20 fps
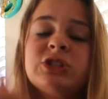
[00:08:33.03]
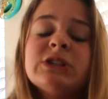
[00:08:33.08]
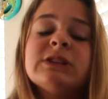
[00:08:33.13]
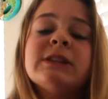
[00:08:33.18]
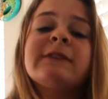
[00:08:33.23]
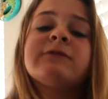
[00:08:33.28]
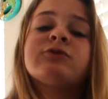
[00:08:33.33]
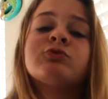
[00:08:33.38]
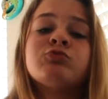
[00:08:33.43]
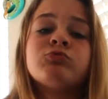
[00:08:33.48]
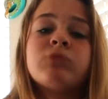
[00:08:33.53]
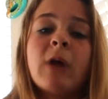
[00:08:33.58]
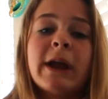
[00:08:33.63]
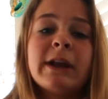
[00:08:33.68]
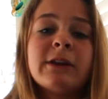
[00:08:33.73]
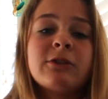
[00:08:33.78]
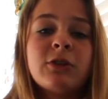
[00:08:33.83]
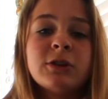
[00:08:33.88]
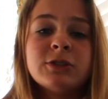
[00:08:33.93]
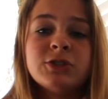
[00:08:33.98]
She lives
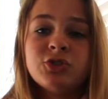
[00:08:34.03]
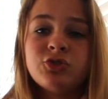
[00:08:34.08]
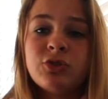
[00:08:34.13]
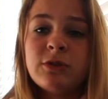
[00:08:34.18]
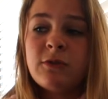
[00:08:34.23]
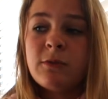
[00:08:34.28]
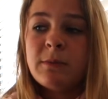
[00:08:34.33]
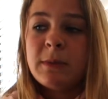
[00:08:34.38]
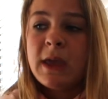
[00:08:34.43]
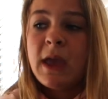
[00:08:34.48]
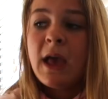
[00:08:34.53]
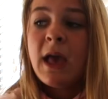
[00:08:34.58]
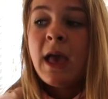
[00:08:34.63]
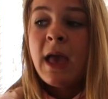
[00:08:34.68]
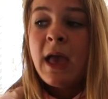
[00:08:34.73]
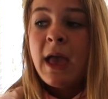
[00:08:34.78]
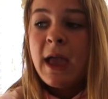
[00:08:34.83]
right across the street from me.